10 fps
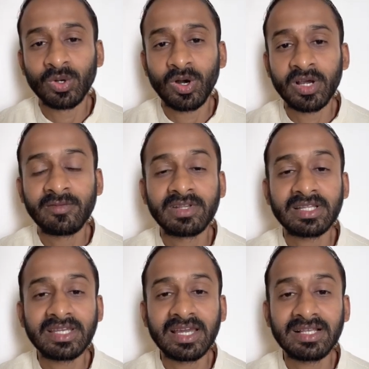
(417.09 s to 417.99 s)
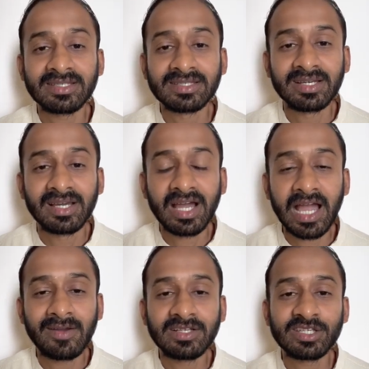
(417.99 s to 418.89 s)
Or if nothing else,
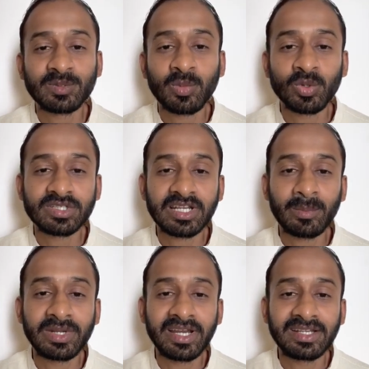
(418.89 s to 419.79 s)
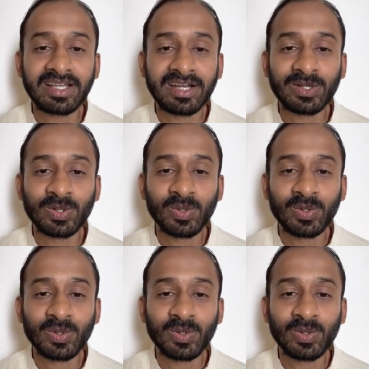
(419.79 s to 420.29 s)
I will just post an update that